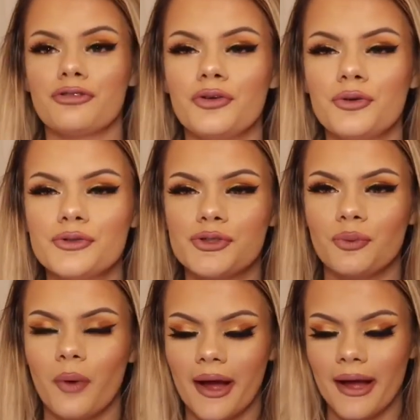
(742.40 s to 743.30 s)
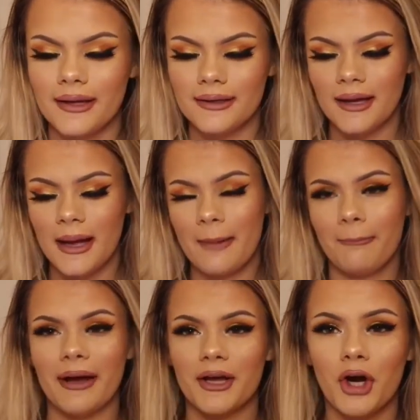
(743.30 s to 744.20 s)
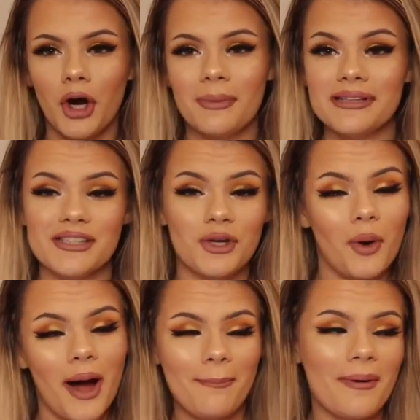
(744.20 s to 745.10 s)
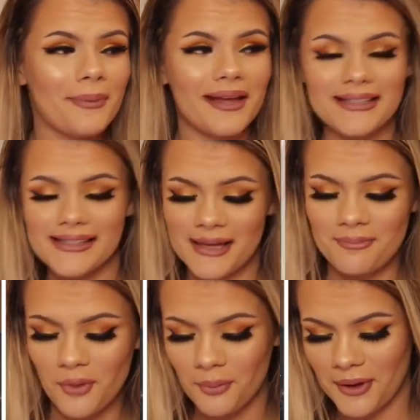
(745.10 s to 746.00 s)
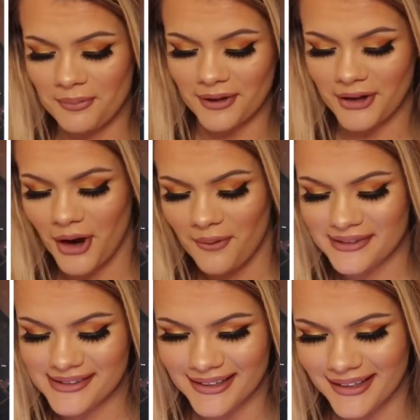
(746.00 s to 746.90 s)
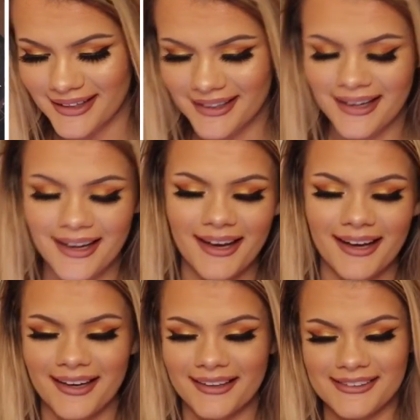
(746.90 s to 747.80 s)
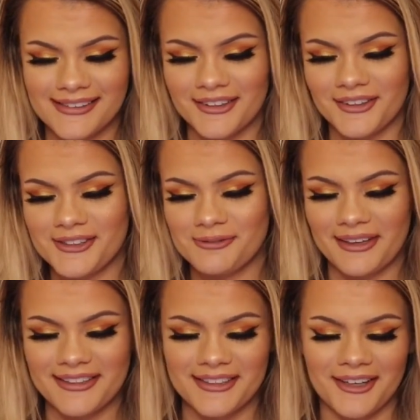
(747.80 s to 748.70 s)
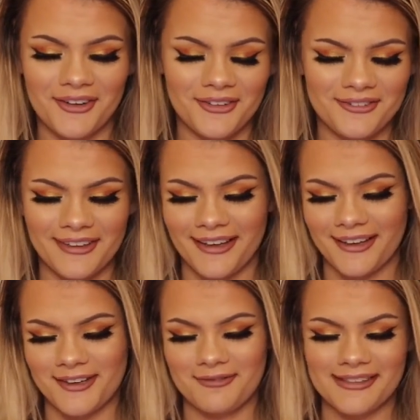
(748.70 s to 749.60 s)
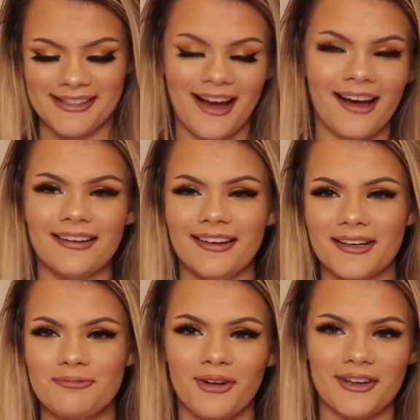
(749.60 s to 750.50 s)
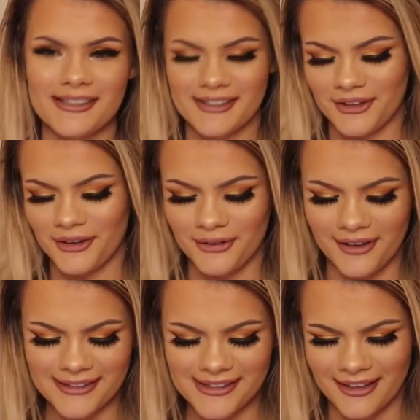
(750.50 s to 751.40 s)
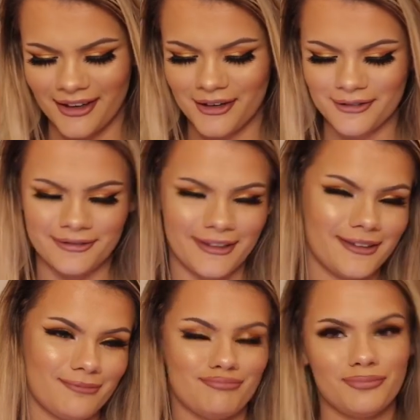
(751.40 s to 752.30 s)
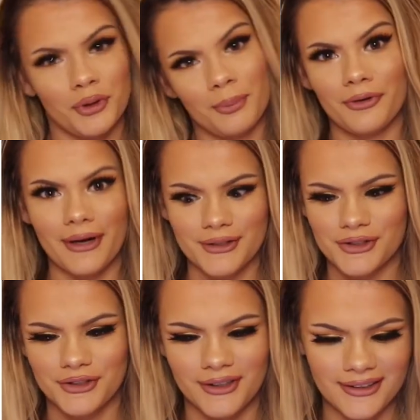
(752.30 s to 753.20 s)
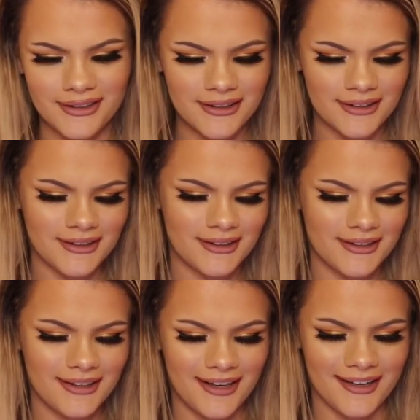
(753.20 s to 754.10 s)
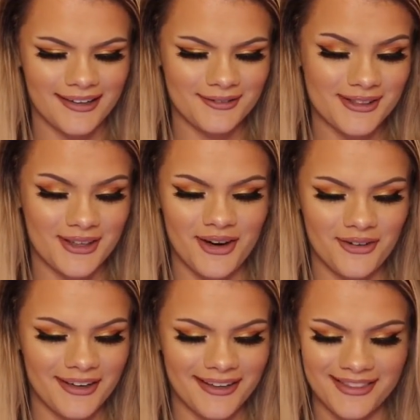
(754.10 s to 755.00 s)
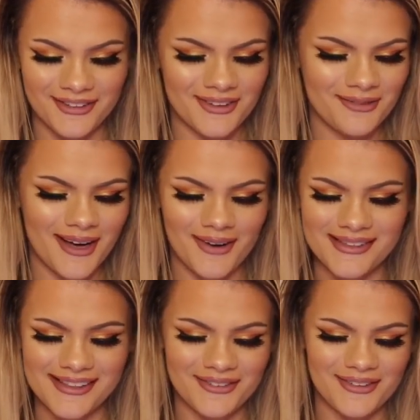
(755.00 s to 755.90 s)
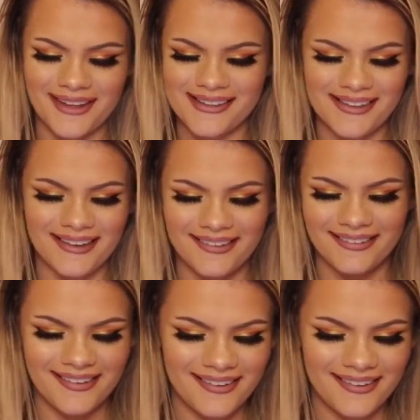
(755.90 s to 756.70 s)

through to when my comments go up a bit, some more people are commenting, and I just got this picture with like a metallic bodysuit and stuff, like proper extra. And I'm just gonna read through them now and see what they say.